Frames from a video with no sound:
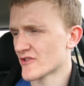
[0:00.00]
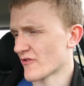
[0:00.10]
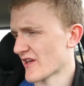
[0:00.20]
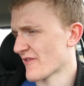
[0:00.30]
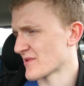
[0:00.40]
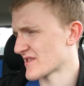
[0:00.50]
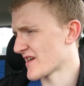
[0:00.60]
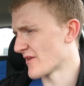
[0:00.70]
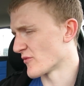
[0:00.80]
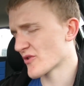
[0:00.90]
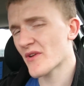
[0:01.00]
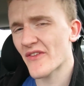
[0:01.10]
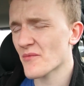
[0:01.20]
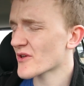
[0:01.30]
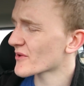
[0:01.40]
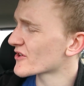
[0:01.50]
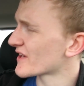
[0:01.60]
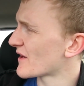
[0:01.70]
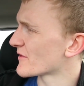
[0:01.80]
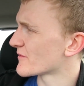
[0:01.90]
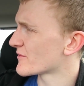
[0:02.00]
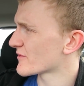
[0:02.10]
It's already 10:30. I think we're doing good, aren't we?